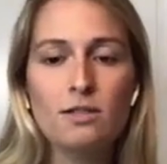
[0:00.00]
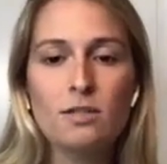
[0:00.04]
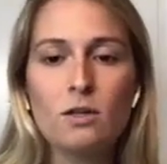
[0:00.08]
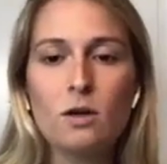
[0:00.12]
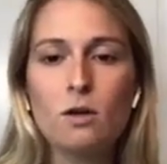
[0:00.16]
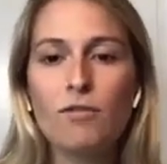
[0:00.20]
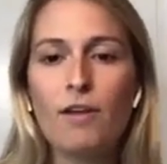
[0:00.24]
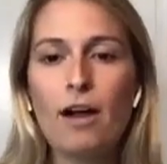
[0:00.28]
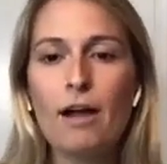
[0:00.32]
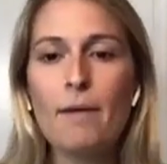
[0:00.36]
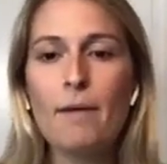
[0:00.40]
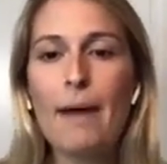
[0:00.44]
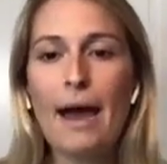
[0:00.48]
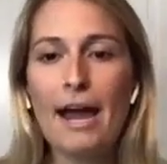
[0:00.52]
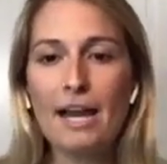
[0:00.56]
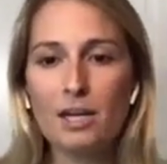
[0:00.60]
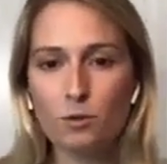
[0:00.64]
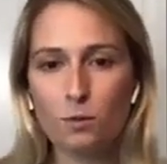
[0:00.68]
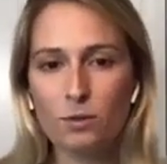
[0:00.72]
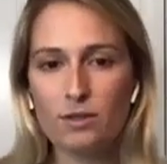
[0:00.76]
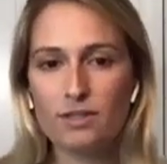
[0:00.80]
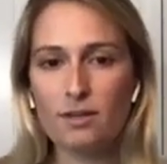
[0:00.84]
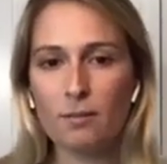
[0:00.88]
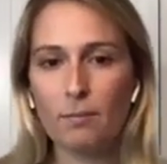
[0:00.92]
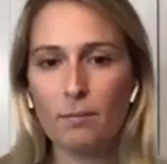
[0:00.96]
So if I
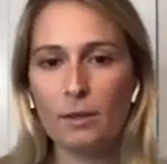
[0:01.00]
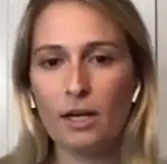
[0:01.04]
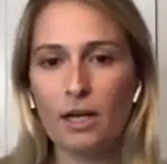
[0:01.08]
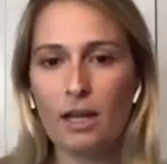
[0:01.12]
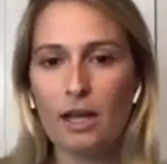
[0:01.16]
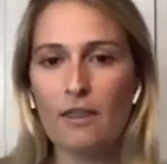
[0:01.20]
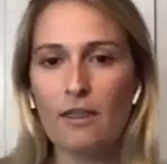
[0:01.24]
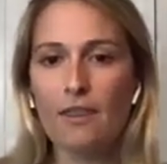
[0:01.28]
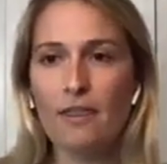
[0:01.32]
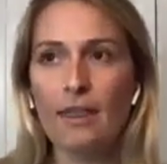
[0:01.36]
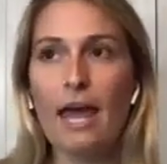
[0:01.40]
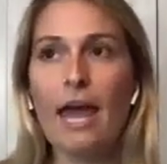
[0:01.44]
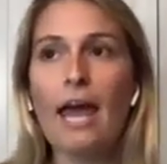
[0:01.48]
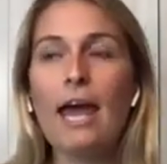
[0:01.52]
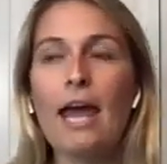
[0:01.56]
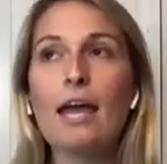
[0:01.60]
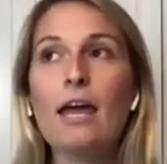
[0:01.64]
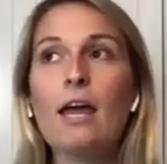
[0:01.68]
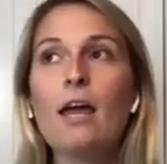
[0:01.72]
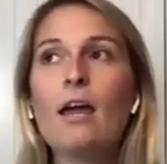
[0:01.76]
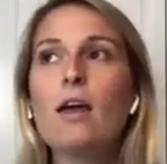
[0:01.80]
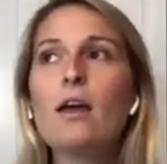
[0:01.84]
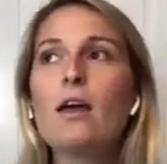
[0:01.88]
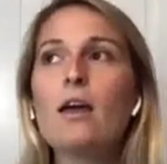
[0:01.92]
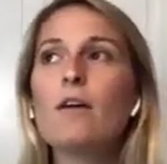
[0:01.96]
match with somebody and
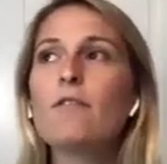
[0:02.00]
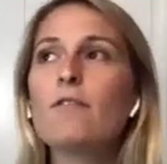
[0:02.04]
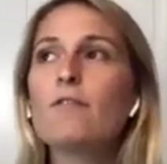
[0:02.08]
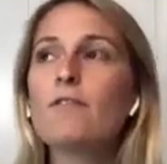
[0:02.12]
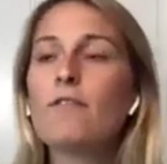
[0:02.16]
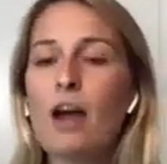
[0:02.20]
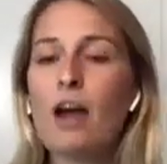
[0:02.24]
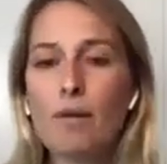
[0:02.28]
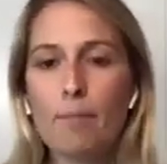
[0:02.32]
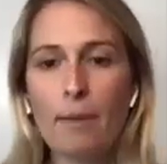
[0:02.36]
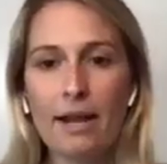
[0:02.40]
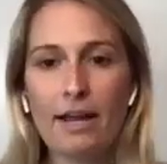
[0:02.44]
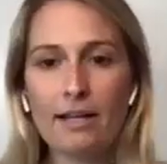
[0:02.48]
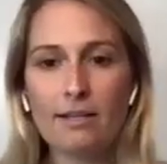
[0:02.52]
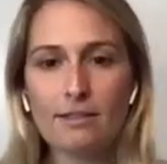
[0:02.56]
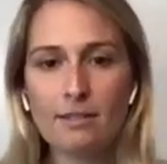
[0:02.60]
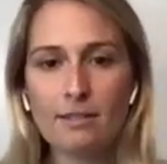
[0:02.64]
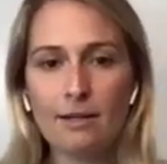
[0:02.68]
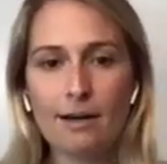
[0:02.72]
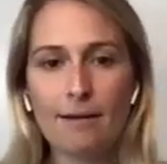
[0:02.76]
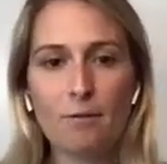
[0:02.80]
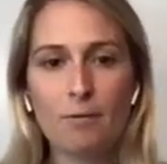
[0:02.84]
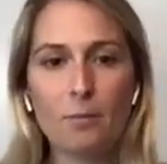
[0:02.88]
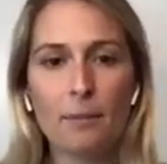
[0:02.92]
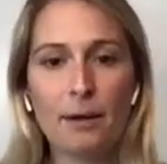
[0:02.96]
they find my
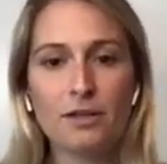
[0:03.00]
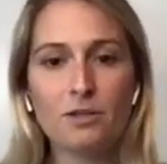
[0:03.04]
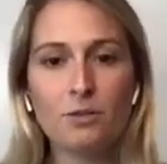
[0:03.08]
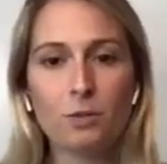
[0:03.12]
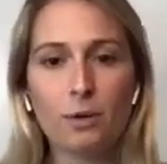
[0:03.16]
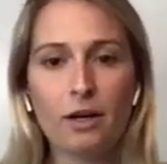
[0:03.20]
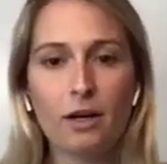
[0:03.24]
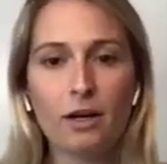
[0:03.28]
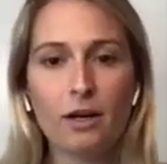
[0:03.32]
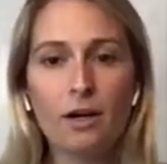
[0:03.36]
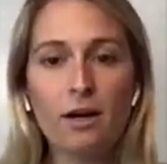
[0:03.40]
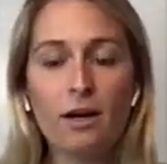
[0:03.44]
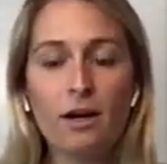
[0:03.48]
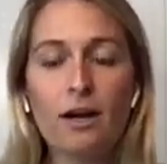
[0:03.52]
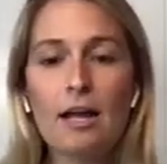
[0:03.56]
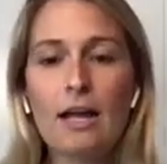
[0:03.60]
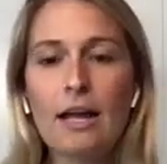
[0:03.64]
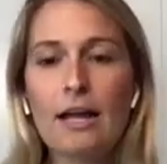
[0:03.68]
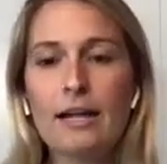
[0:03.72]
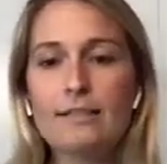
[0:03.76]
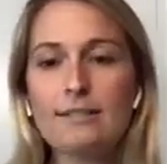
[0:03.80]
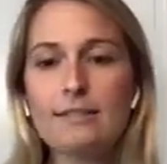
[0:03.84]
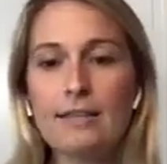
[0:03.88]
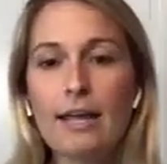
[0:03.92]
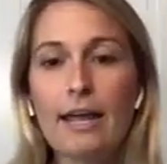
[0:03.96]
Instagram or my Twitter,
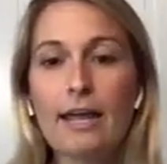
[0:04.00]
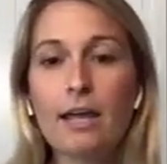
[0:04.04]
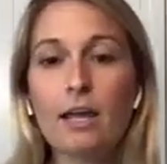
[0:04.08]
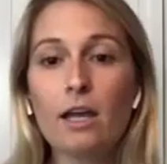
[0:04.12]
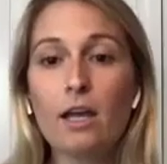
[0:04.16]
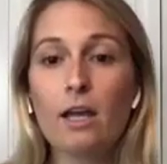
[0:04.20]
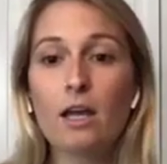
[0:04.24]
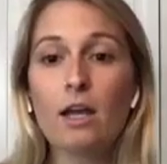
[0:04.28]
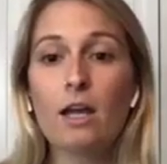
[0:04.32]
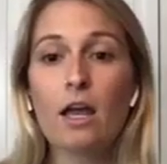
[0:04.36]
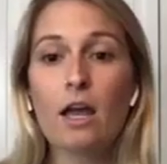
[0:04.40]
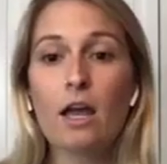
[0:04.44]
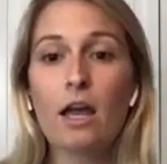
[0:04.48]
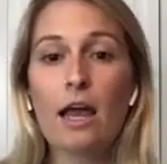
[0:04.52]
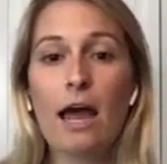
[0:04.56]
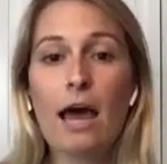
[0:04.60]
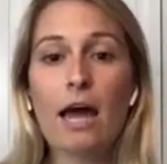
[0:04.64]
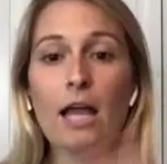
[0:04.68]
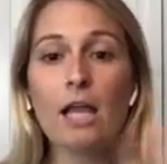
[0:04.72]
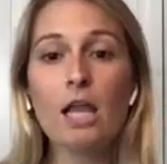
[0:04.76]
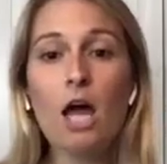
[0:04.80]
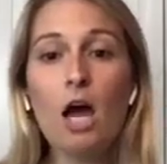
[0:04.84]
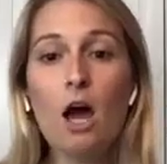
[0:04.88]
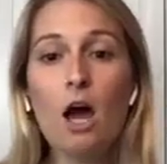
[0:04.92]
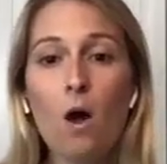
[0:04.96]
it's like,
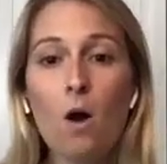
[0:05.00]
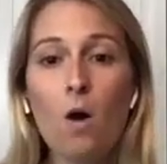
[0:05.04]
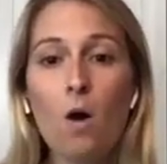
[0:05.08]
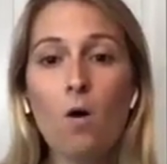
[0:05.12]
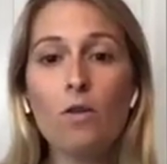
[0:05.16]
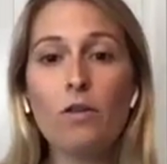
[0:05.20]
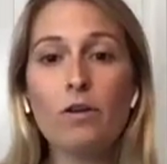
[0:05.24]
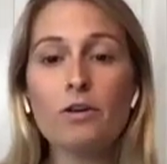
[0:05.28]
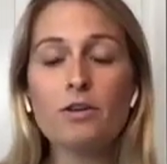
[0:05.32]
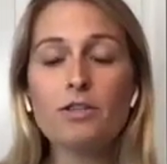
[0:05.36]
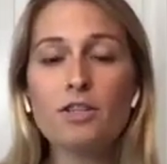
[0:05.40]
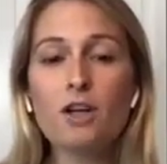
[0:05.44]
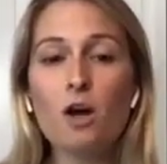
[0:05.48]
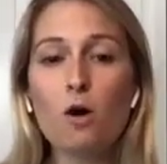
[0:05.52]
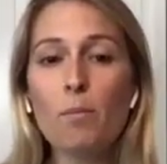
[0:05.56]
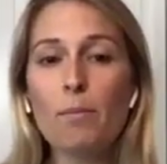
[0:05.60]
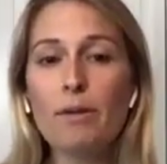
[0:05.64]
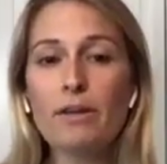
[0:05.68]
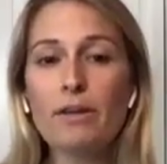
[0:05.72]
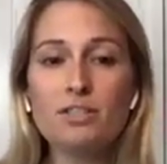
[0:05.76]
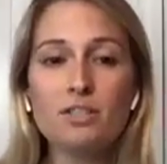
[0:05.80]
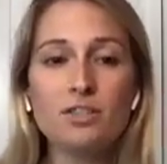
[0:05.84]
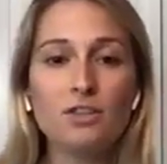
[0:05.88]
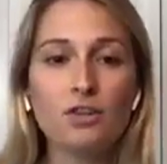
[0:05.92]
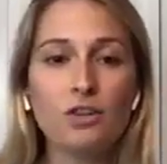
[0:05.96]
hello, there's no
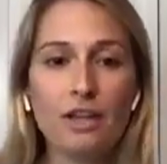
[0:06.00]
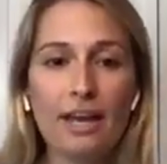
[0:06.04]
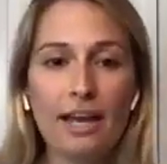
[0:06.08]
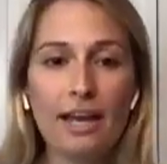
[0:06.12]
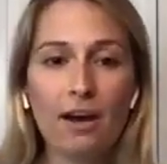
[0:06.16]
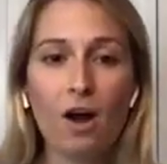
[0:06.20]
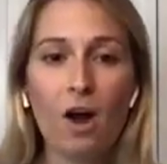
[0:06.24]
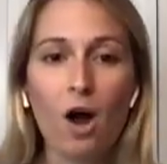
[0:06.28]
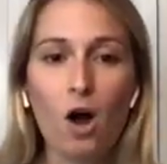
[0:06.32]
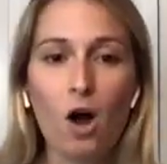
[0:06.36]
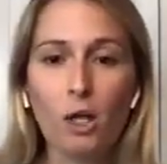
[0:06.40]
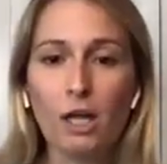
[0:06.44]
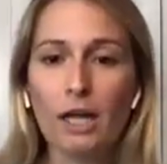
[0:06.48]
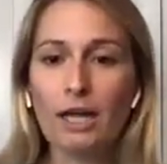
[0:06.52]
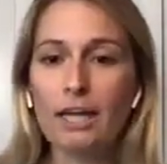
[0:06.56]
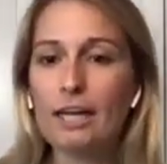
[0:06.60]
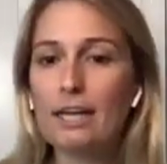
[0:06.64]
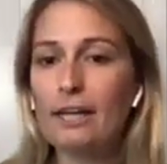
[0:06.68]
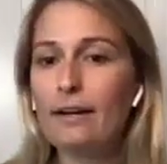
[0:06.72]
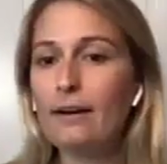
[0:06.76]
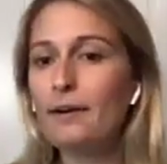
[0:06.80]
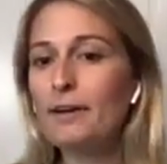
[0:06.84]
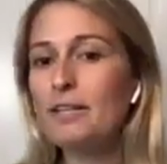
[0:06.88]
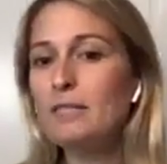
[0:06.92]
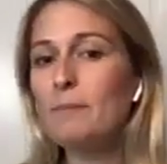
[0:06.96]
mystery at all. Like,
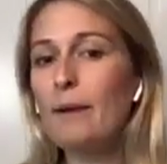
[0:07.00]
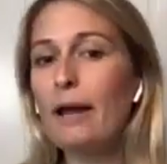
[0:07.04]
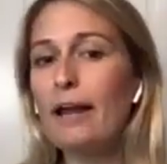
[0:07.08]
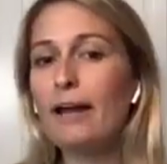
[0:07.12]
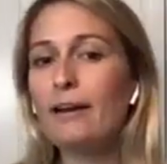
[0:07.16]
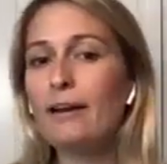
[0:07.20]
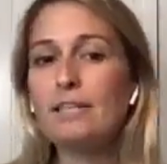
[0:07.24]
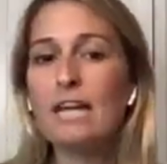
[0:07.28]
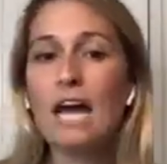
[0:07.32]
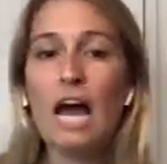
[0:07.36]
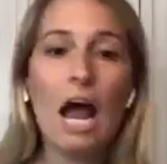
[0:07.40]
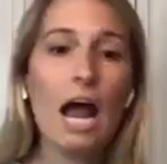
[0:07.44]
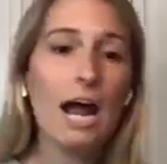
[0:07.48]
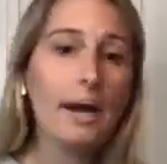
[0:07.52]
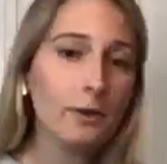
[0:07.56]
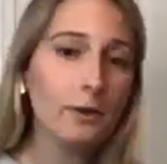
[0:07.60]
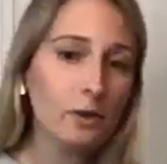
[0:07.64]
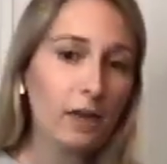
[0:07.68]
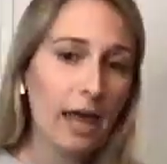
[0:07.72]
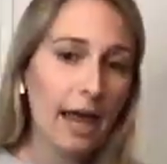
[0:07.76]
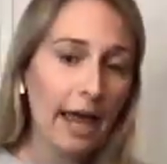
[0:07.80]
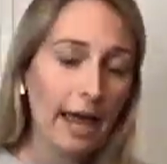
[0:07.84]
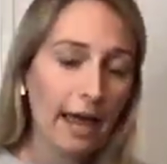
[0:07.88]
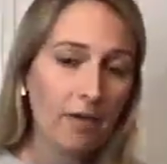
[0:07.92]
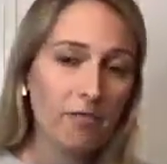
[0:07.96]
here's my entire
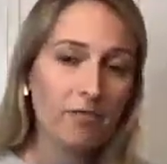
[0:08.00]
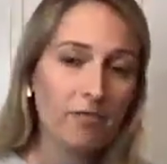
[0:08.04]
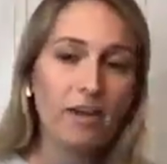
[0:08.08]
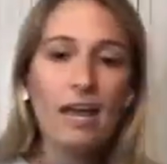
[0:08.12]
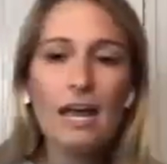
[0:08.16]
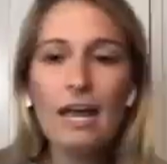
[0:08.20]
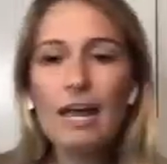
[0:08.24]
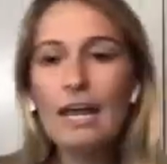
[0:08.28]
life.